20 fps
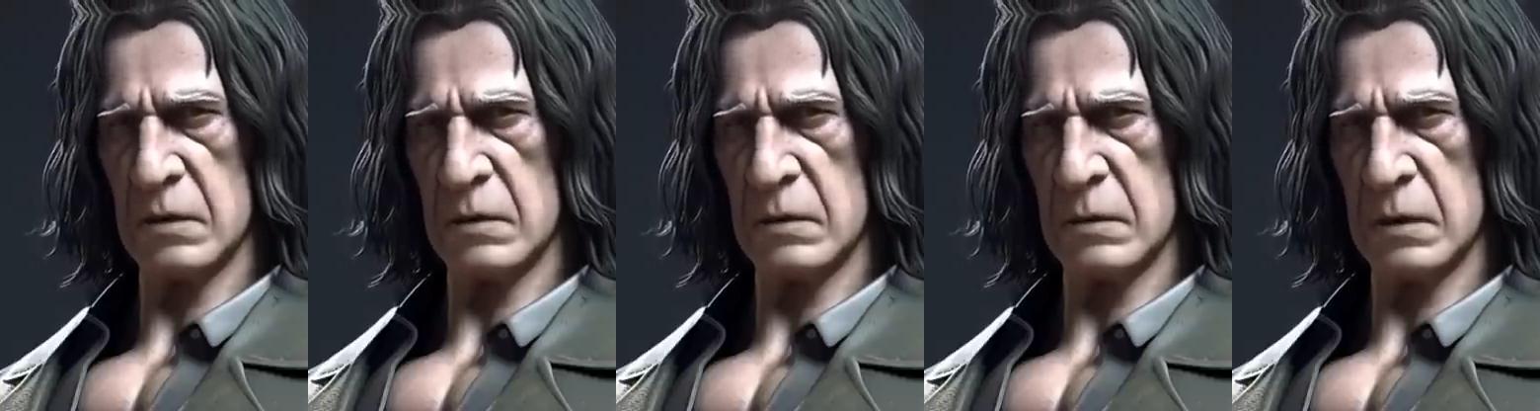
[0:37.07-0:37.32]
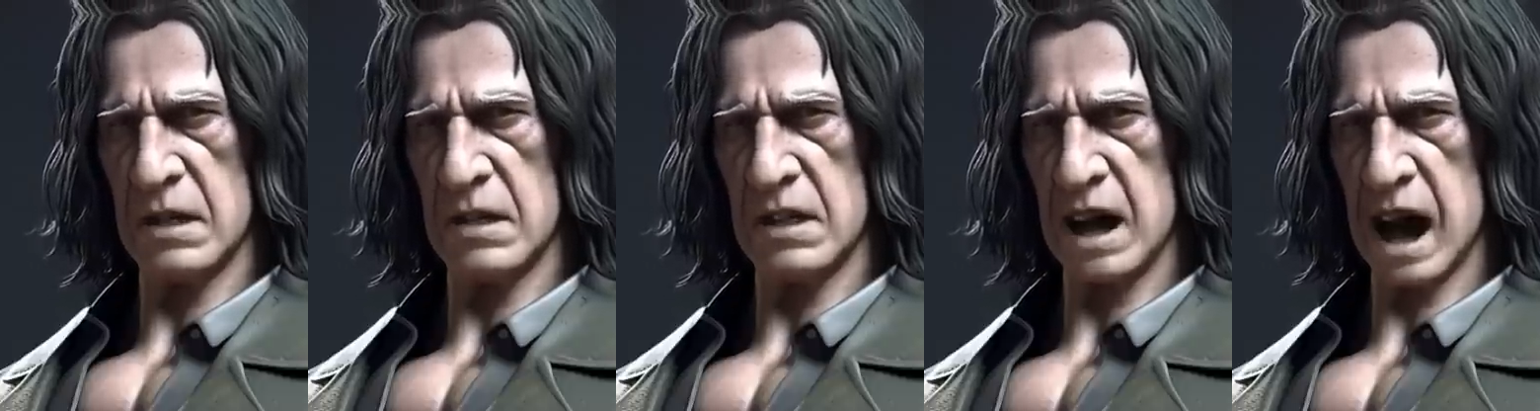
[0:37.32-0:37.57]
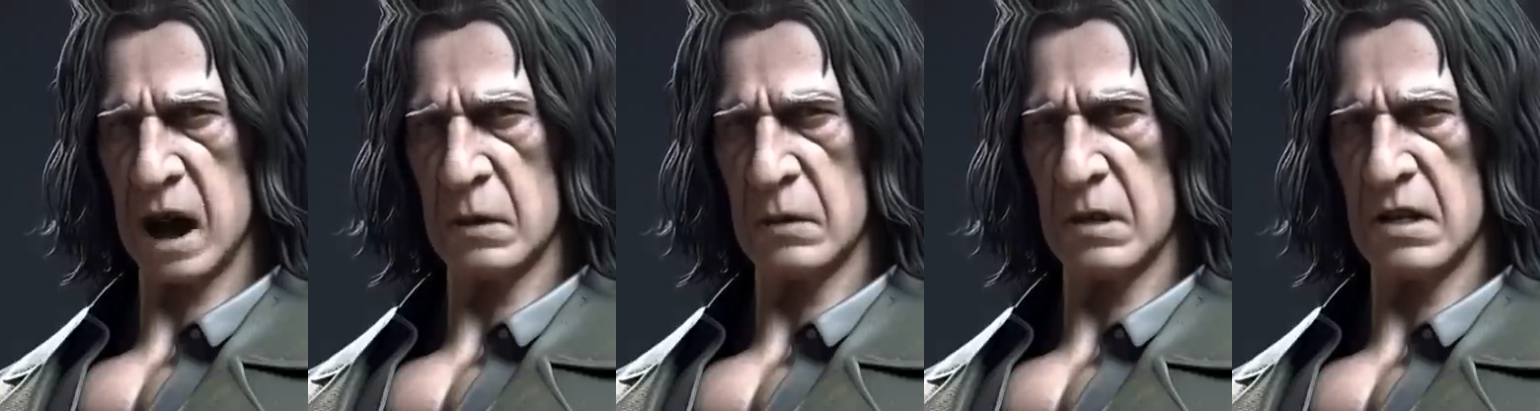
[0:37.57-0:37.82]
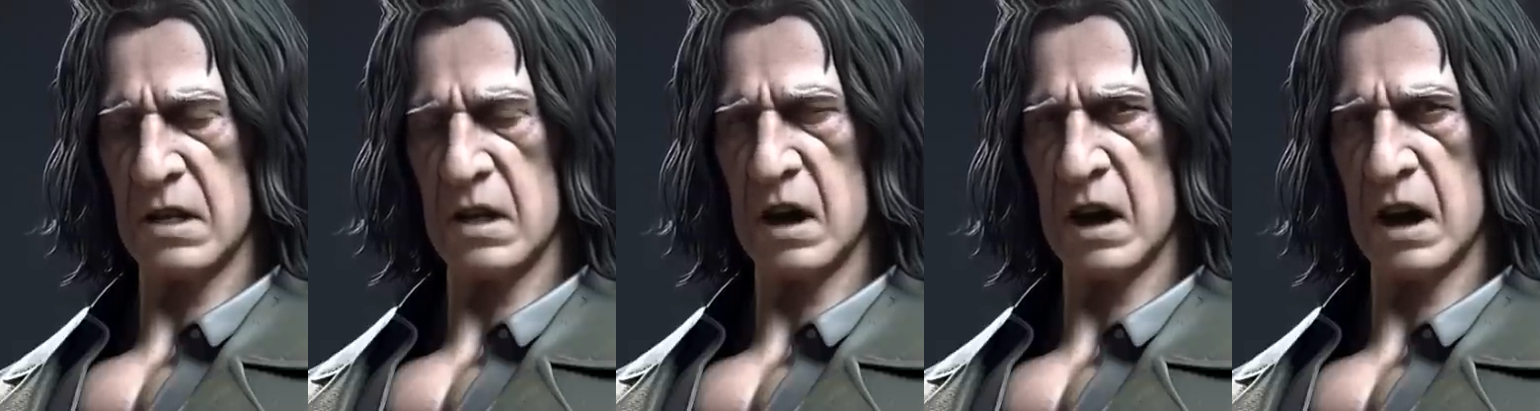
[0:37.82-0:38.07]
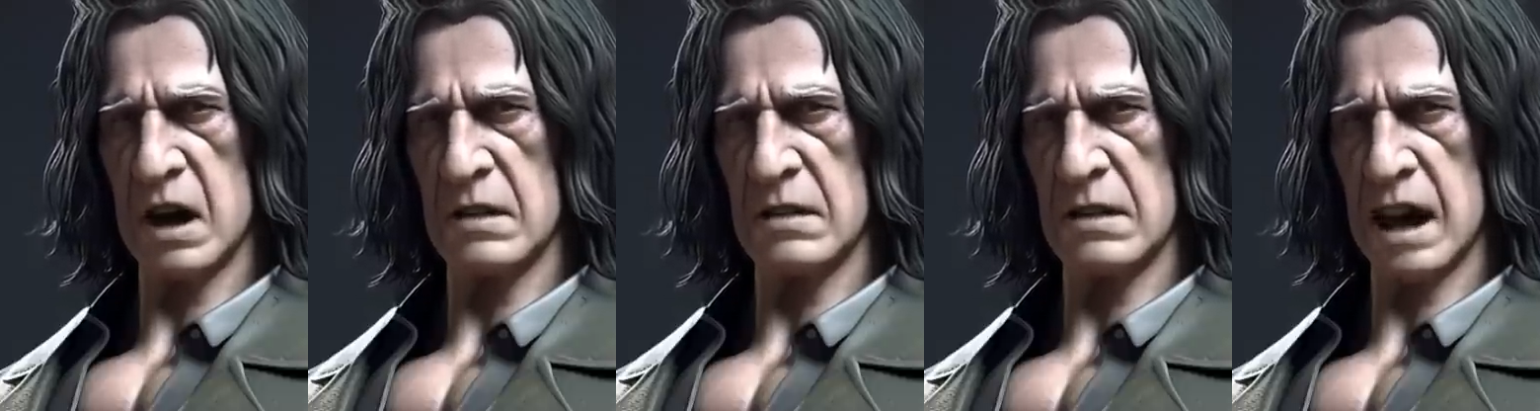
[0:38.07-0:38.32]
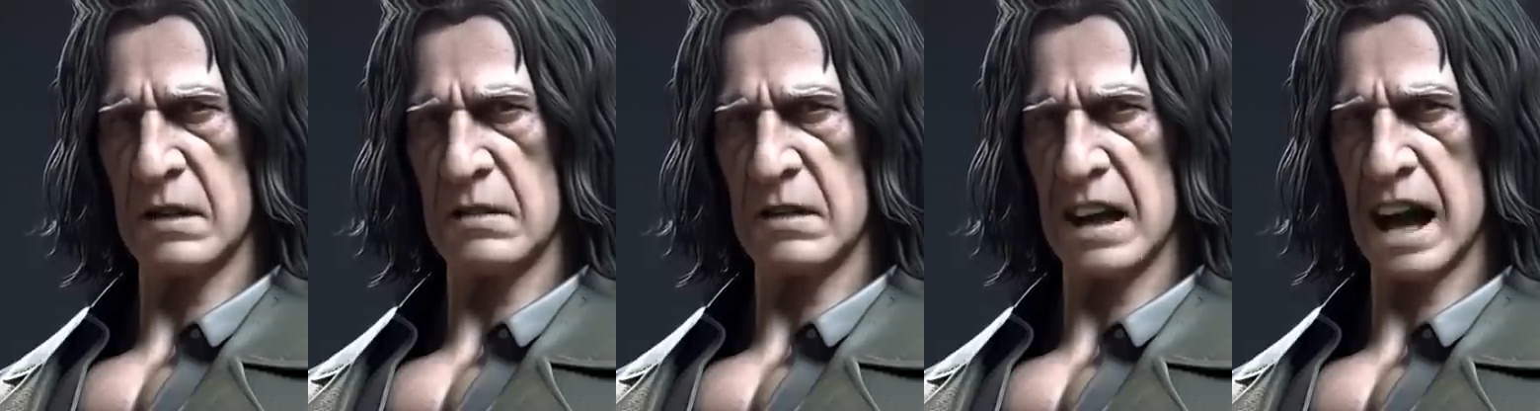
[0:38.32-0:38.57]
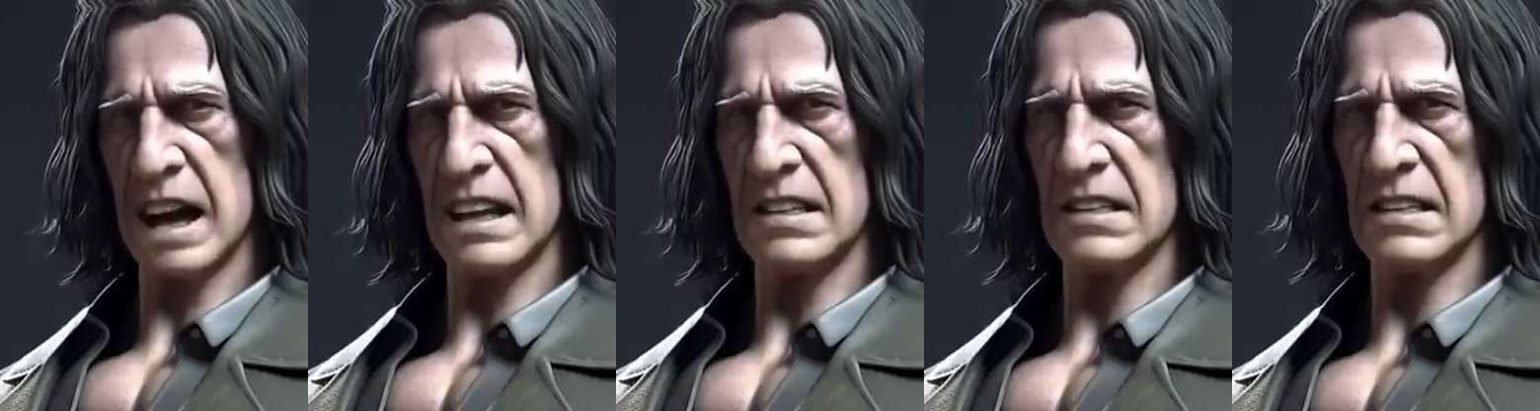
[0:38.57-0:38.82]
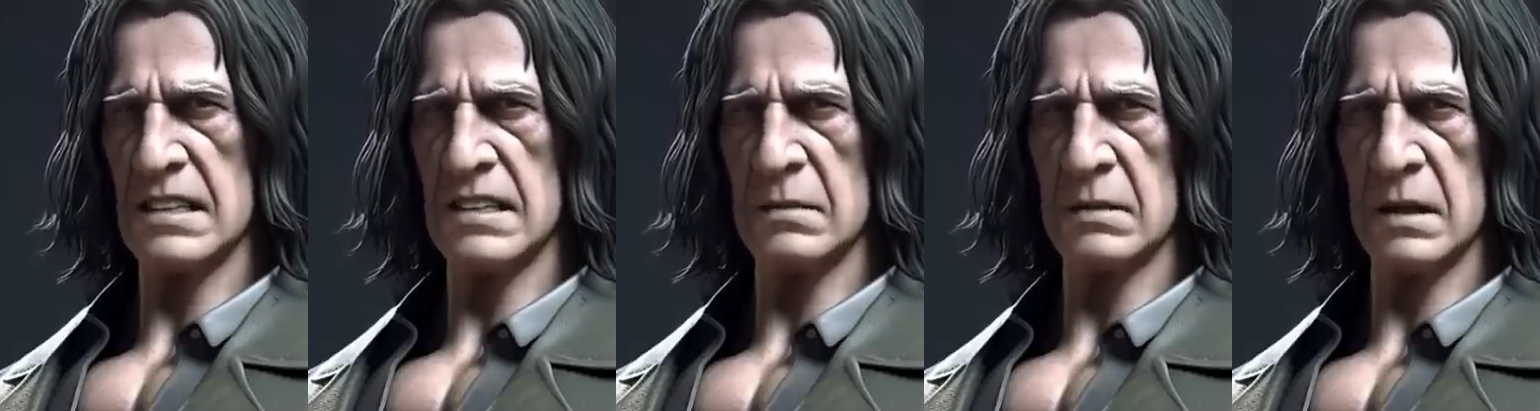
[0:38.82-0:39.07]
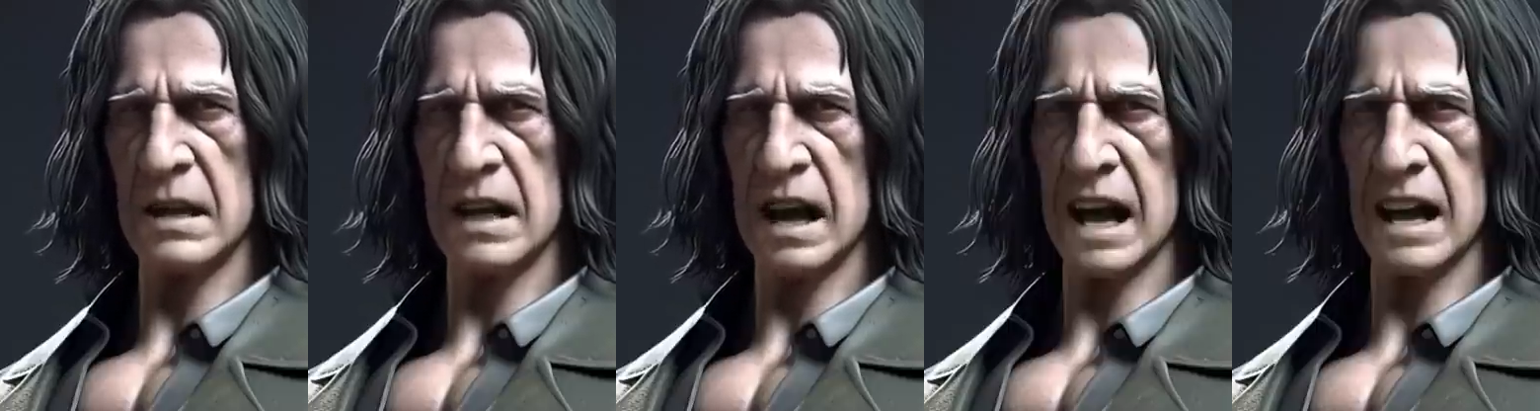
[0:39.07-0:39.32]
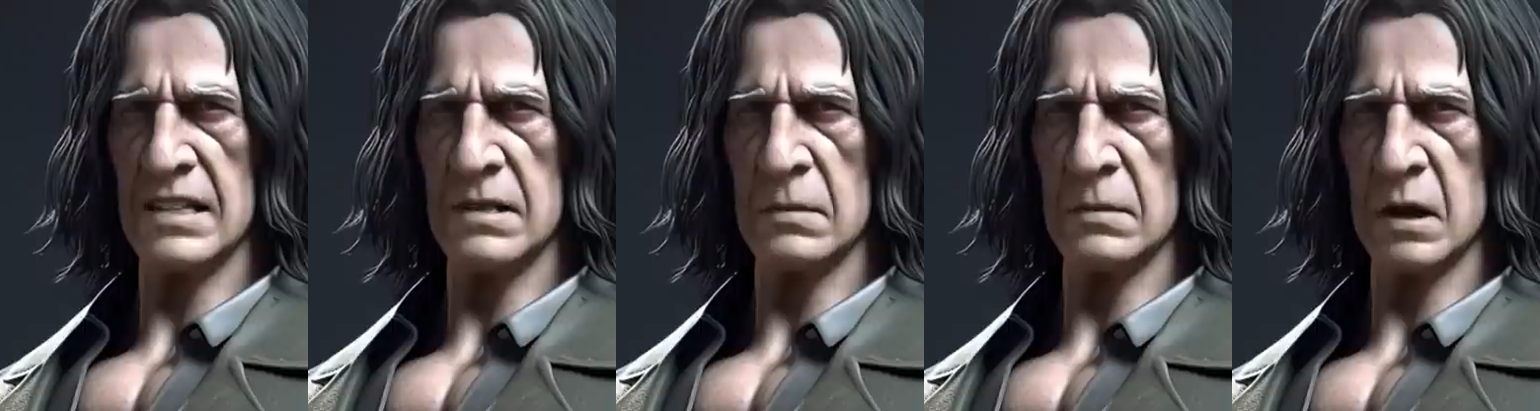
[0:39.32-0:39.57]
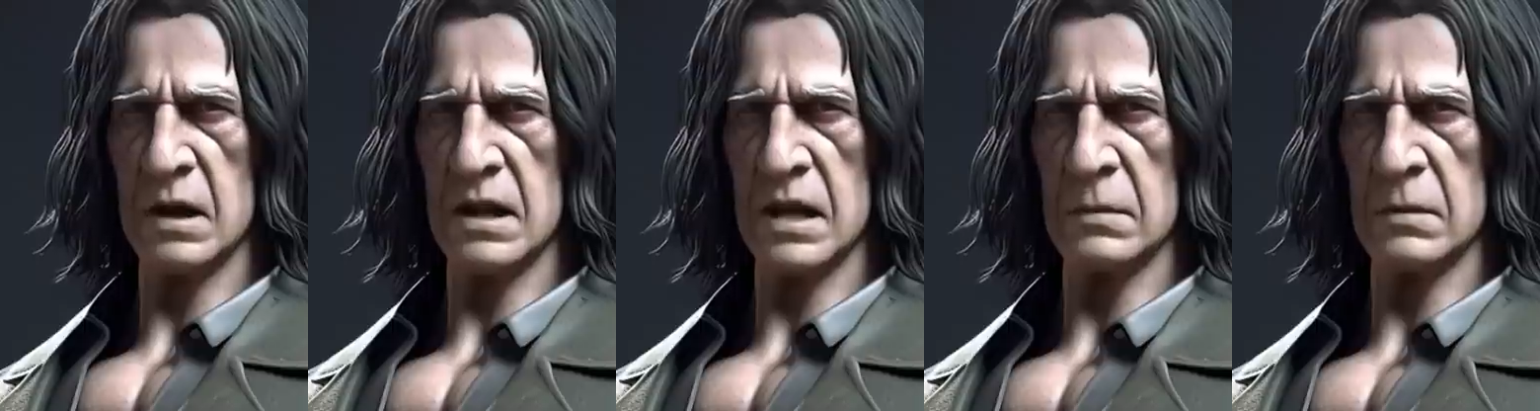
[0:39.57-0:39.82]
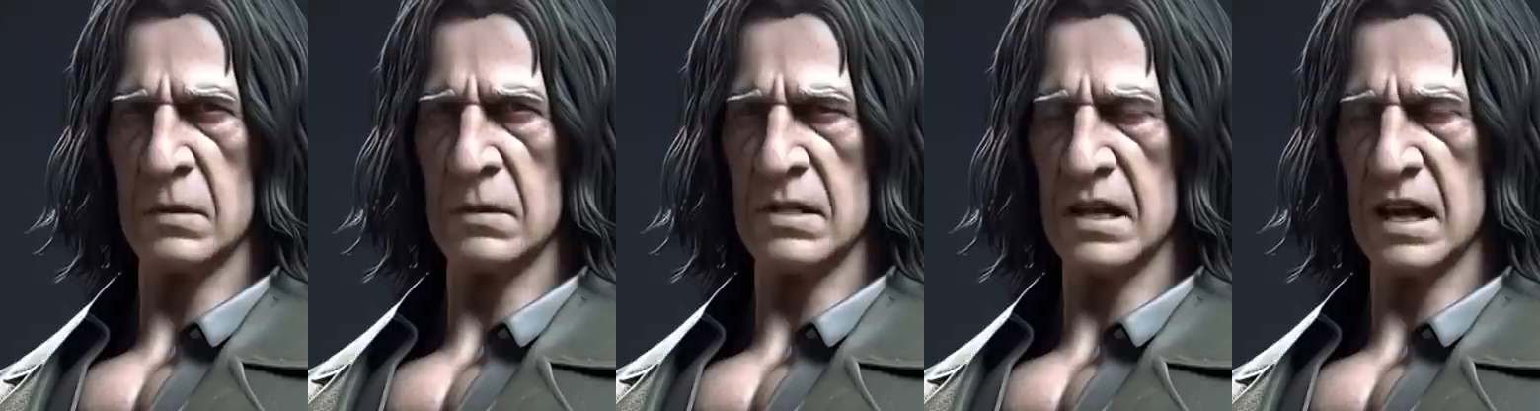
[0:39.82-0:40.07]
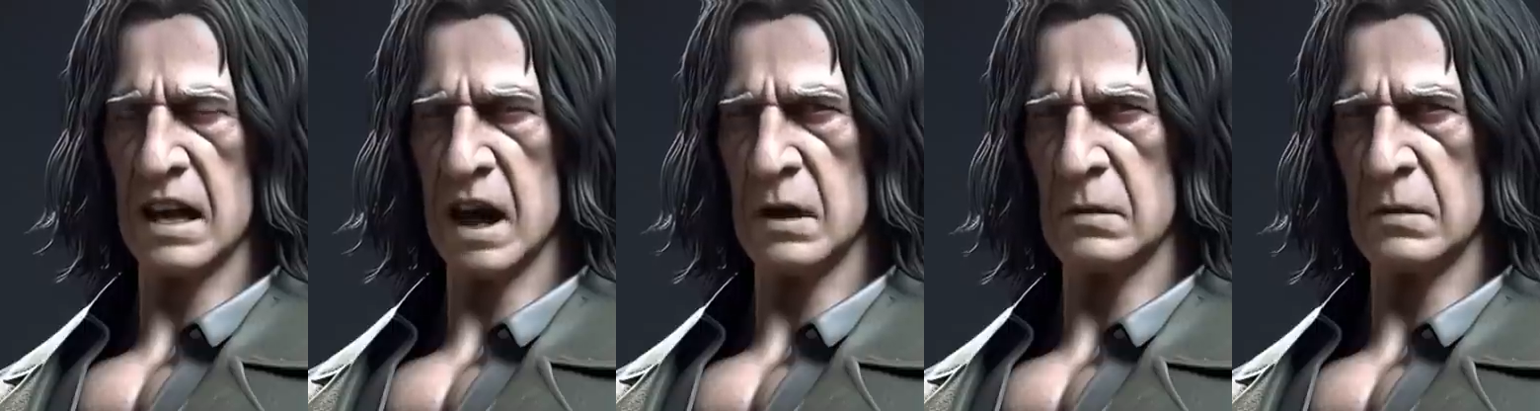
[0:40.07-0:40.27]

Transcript: to measure how much girth I've gained since my last bodybuilding